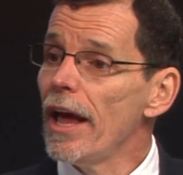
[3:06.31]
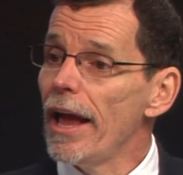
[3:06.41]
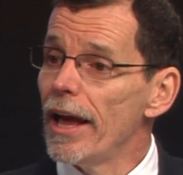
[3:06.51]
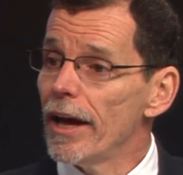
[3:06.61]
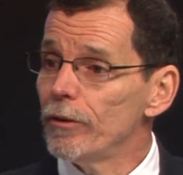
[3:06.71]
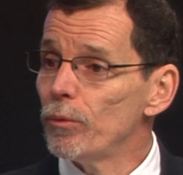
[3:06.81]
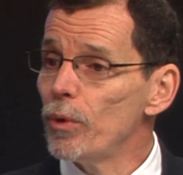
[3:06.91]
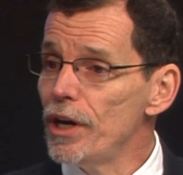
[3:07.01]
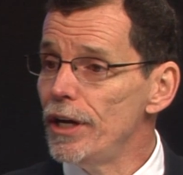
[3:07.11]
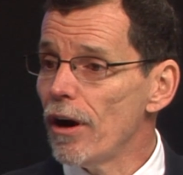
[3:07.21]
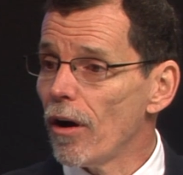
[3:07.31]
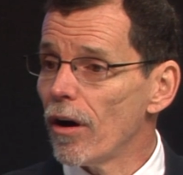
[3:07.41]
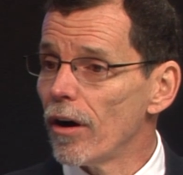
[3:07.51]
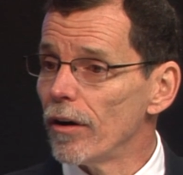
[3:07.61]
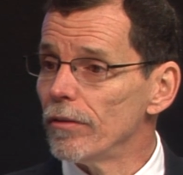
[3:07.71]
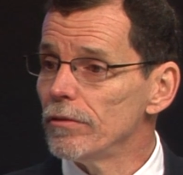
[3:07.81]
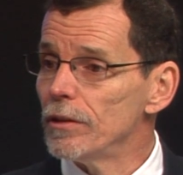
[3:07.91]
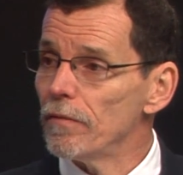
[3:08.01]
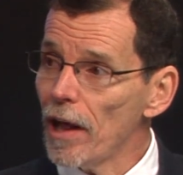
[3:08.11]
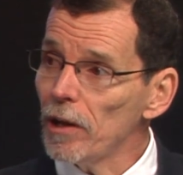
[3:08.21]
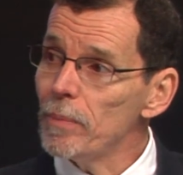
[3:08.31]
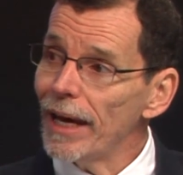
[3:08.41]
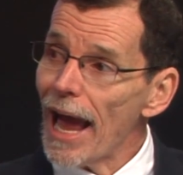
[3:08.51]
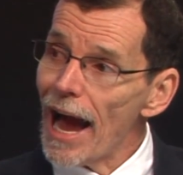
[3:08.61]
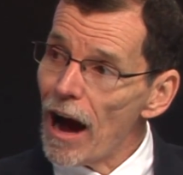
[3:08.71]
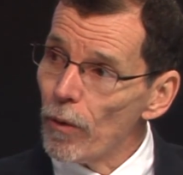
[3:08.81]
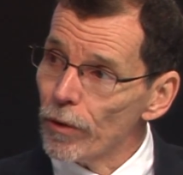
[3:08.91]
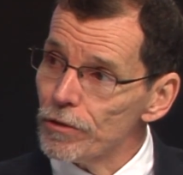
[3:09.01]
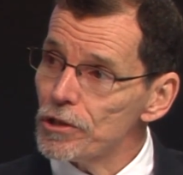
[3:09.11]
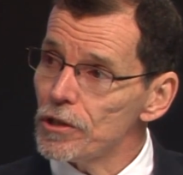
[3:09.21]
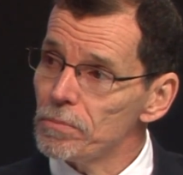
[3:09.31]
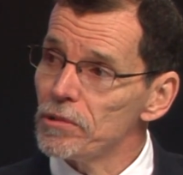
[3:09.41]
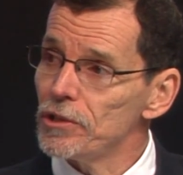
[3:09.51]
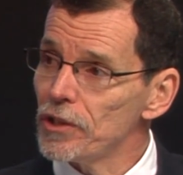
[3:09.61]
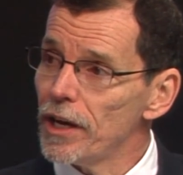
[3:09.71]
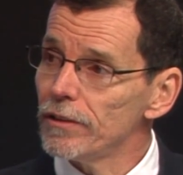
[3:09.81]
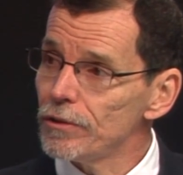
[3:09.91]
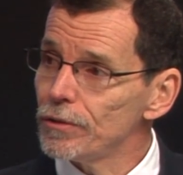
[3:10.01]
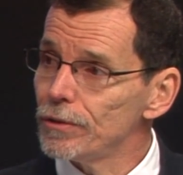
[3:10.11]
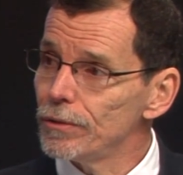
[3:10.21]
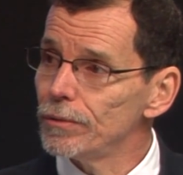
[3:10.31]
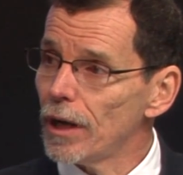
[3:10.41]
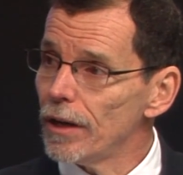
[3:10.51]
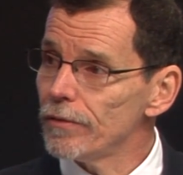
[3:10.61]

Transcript: And we are developing ours to present to uh,